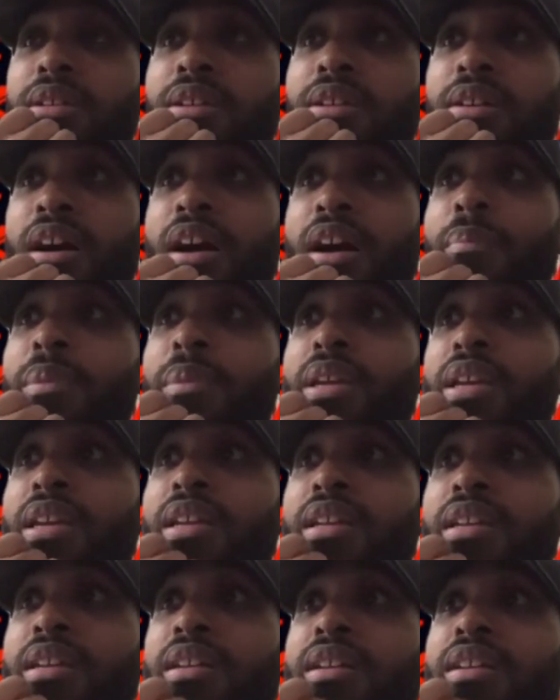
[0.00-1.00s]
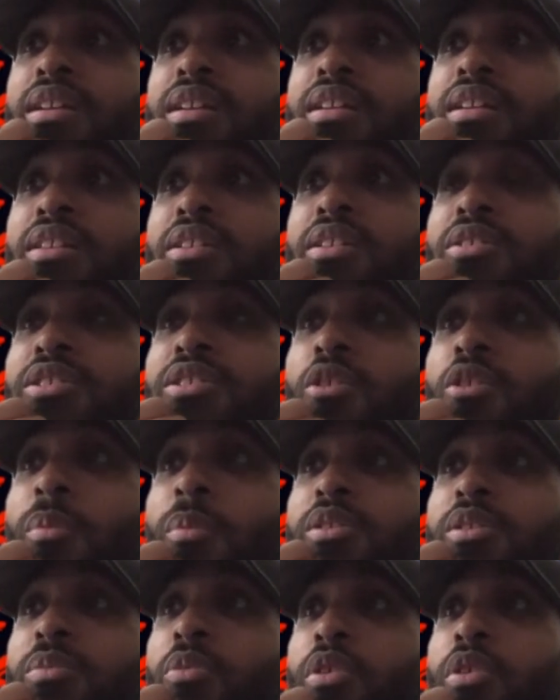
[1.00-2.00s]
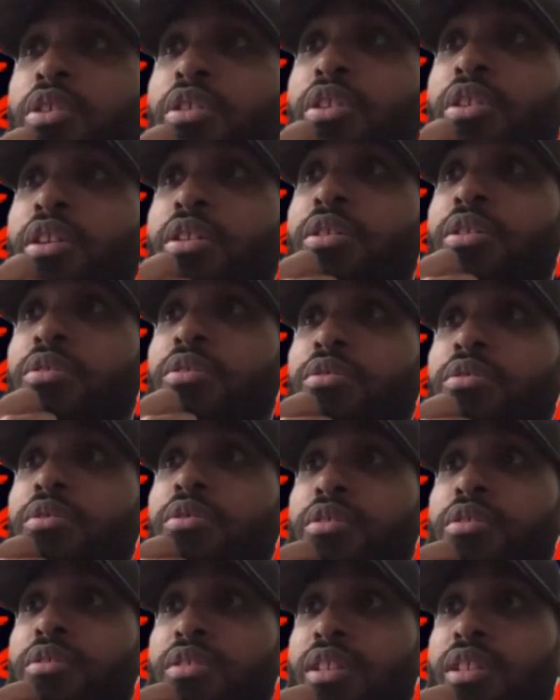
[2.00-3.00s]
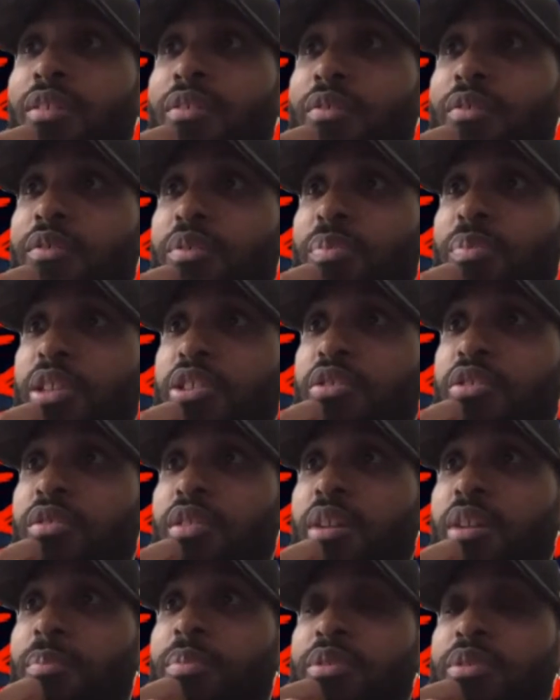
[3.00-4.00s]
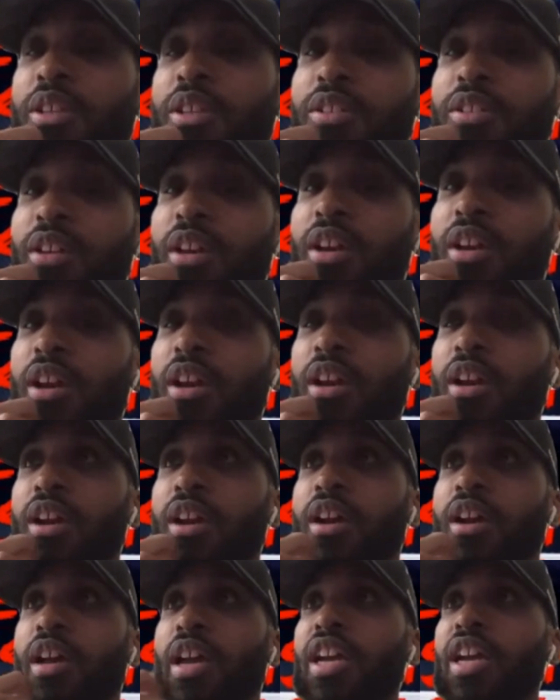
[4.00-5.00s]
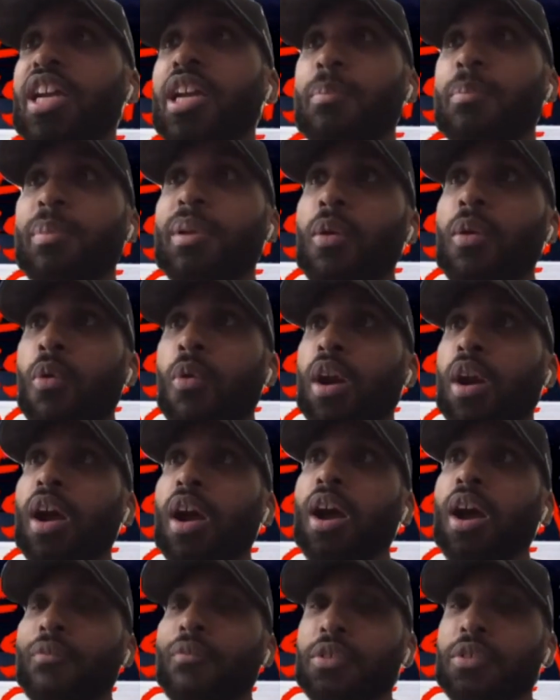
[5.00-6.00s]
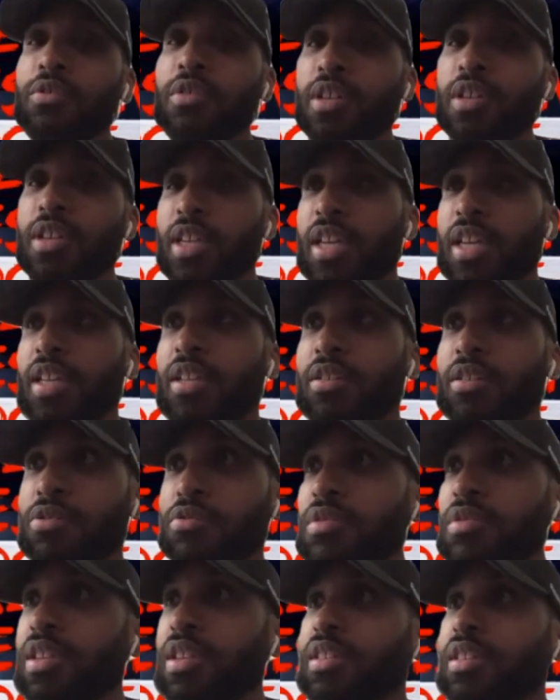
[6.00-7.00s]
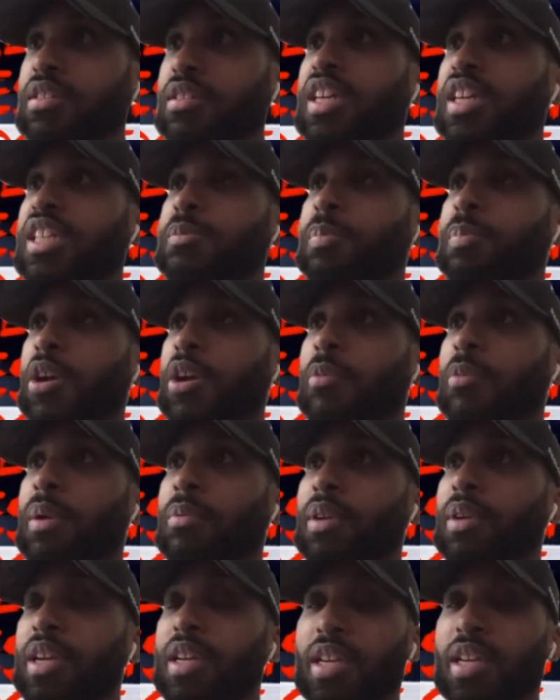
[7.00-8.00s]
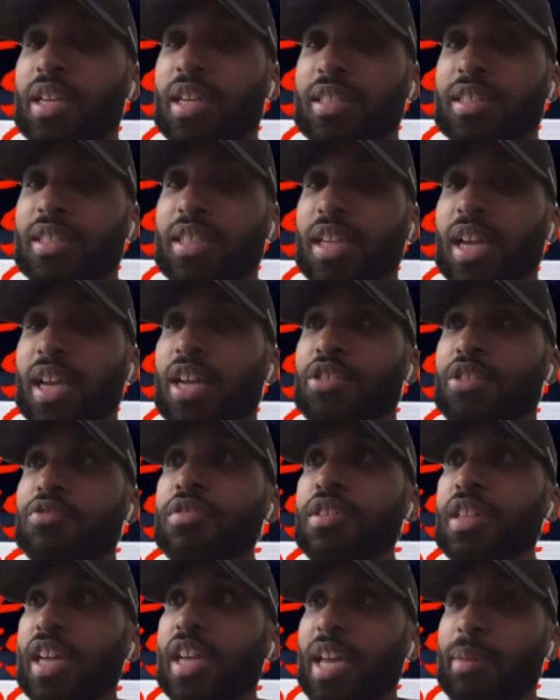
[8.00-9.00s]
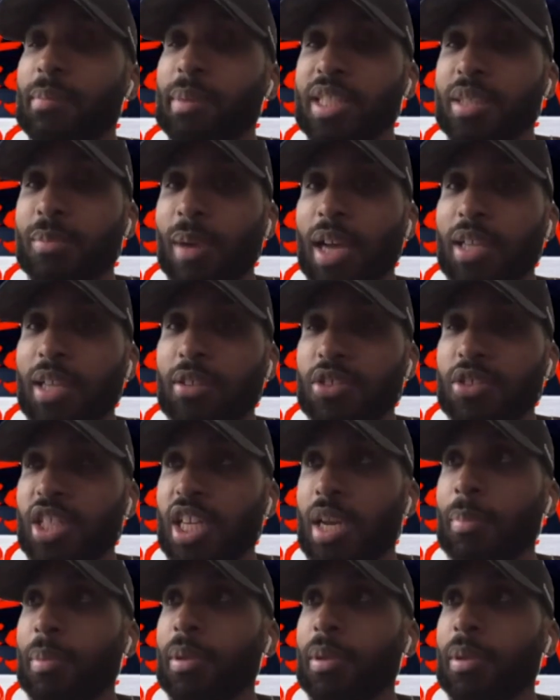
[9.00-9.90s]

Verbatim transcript: I mean, there's so much more you could do. You could do stuff special. It could just it could have been a one-off. You could have you could experiment with getting NXT guys. You could have gave me Tommaso Ciampa